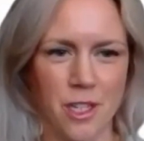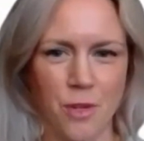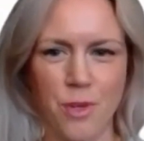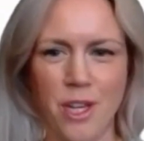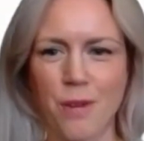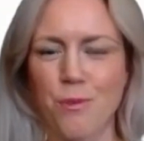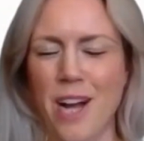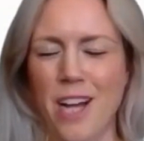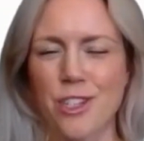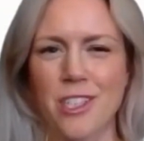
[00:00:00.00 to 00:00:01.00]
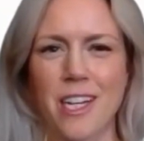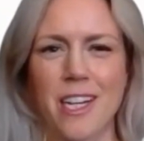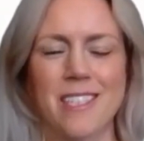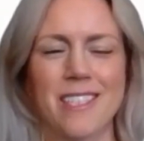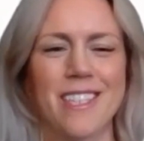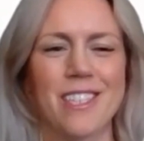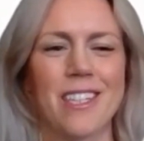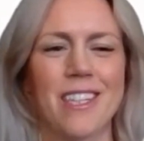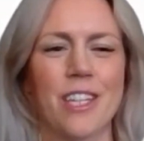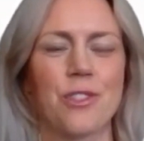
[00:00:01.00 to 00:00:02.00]
We can rationalize and
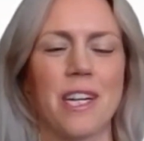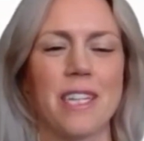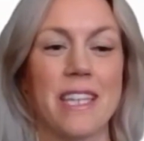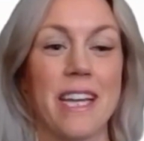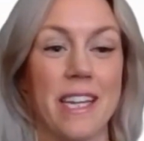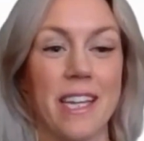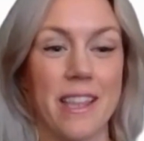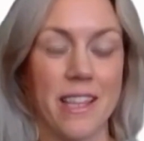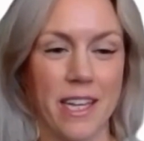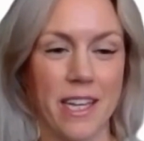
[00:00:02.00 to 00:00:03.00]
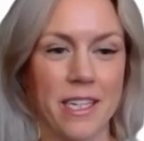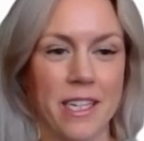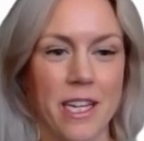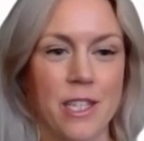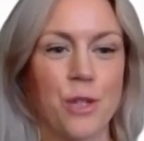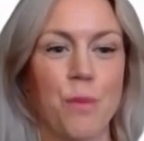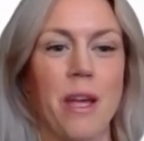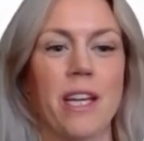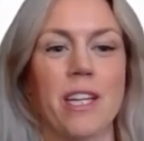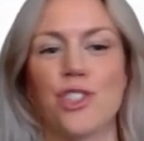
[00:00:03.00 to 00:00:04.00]
intellectualize anything to
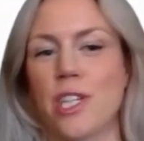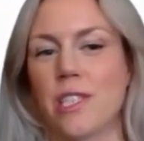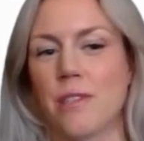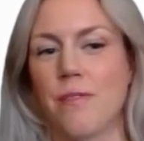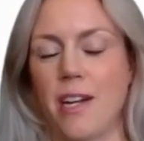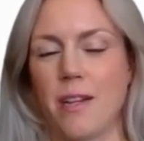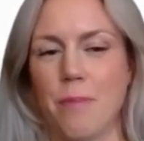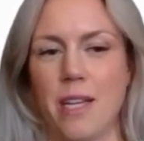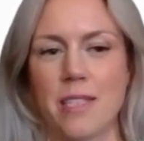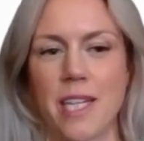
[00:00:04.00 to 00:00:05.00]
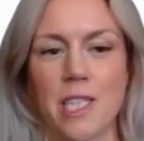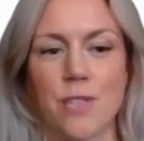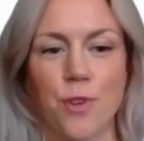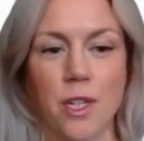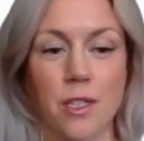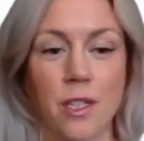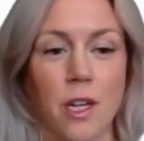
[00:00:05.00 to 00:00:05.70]
make it justified and make sense for it,